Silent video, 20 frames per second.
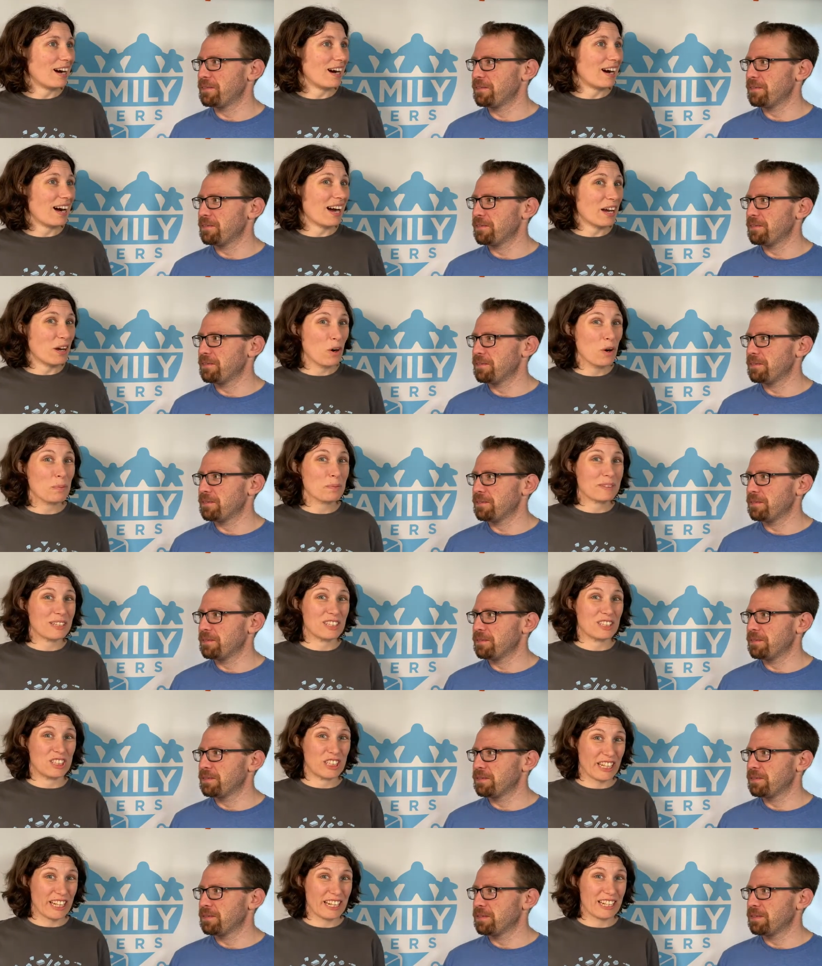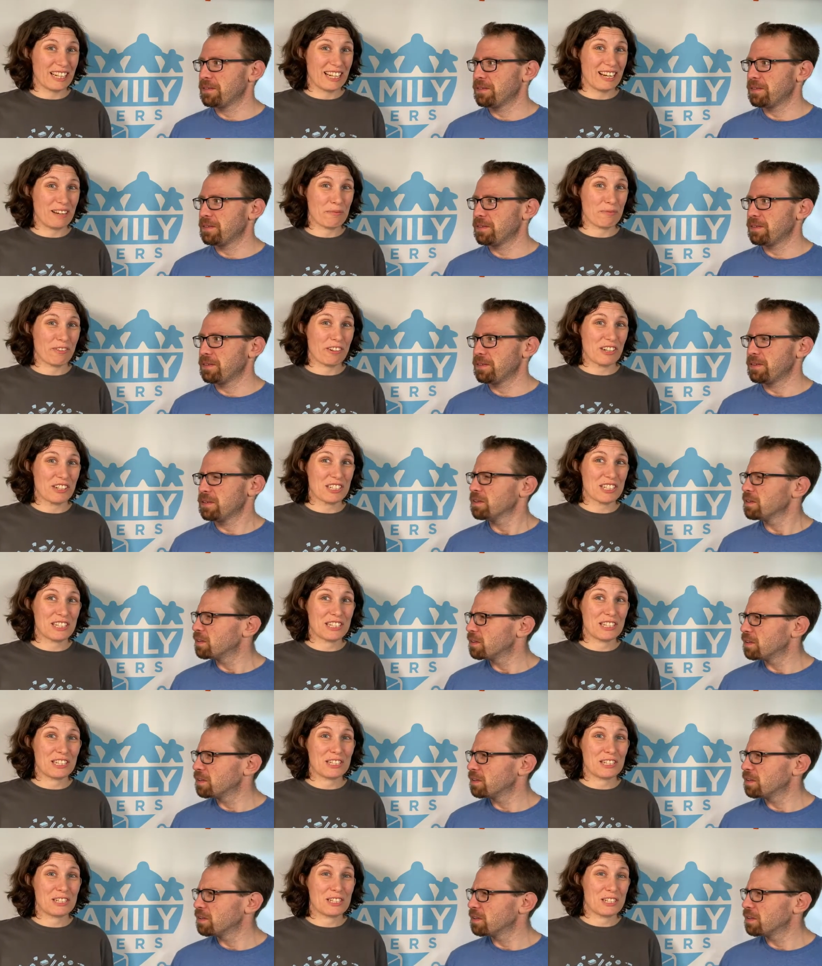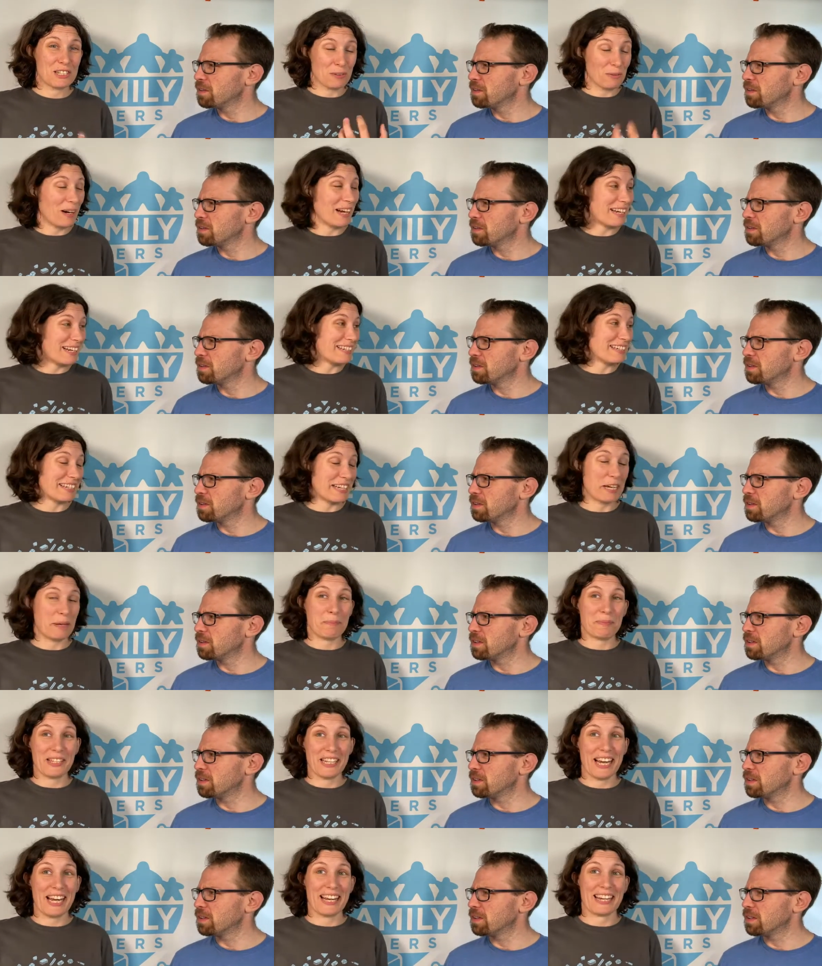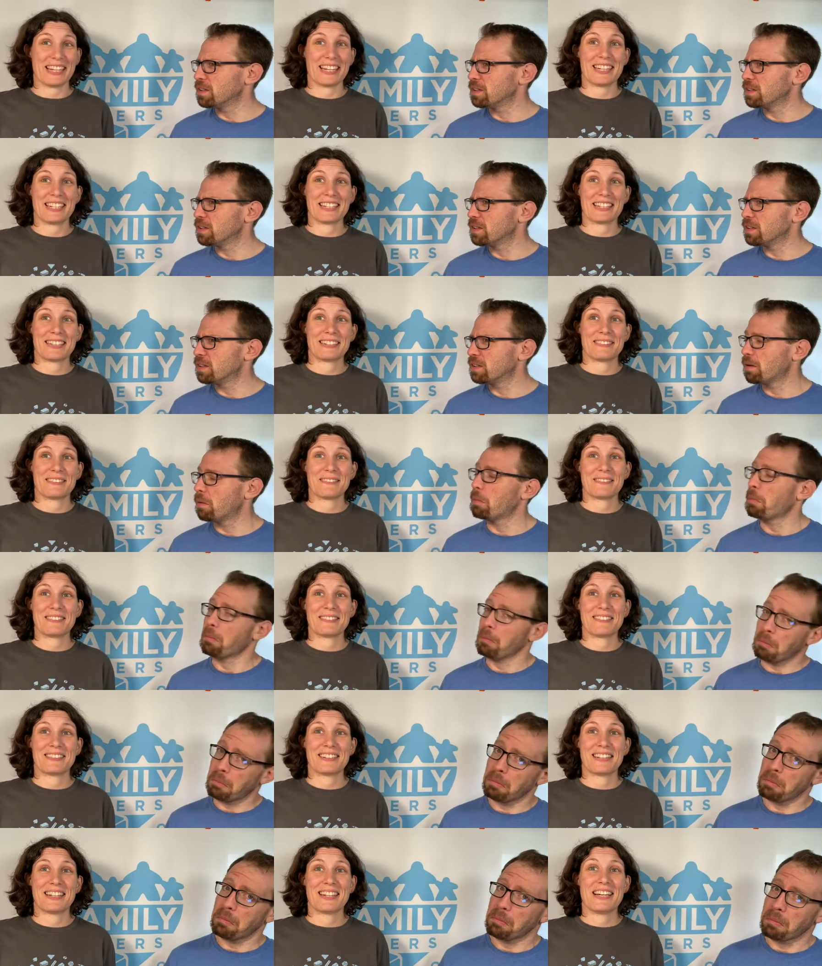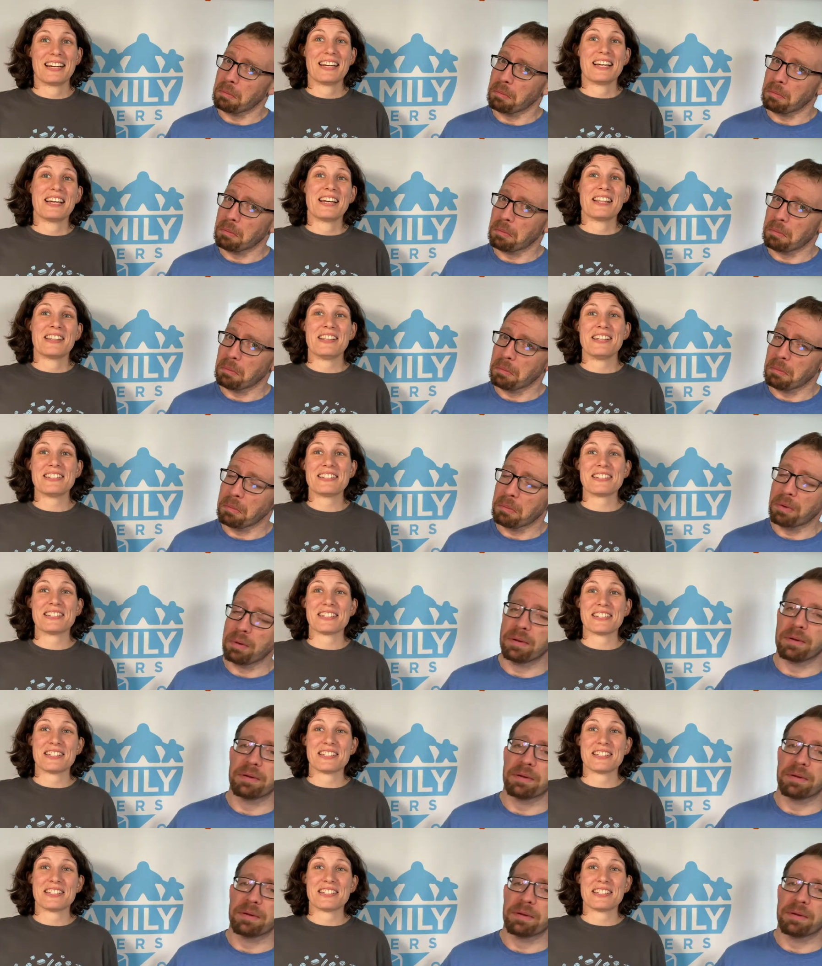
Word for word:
Speaker 1: I hope the chicken came first, so I get to keep the egg. This is a